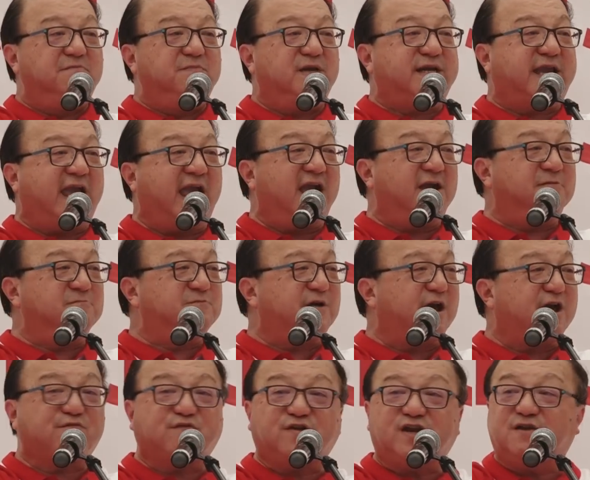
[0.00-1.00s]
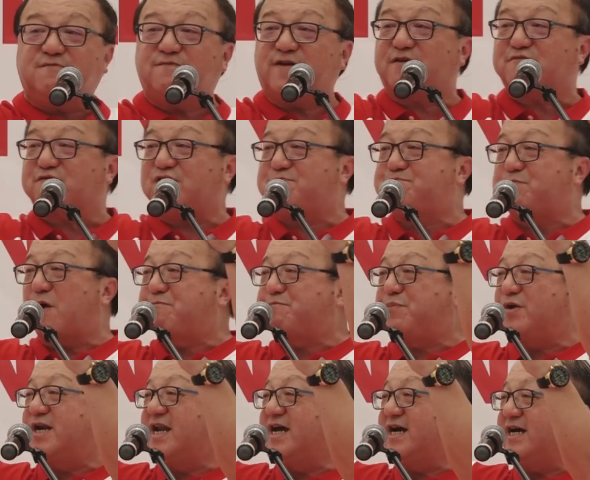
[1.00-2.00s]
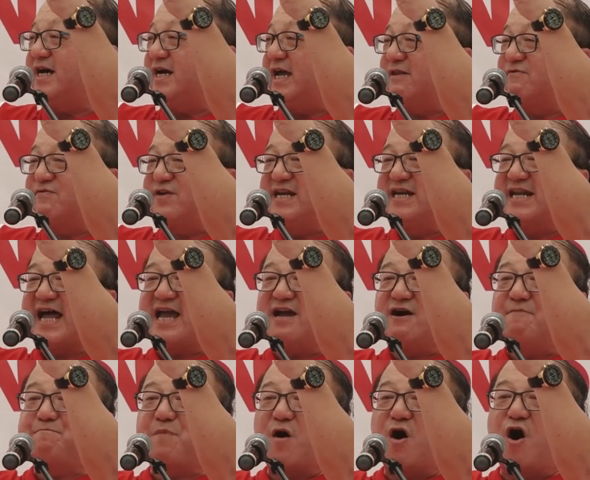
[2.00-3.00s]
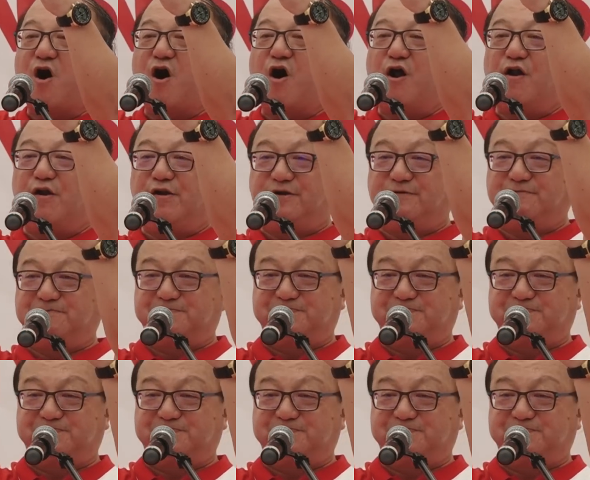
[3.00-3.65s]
became very, very popular and relied upon.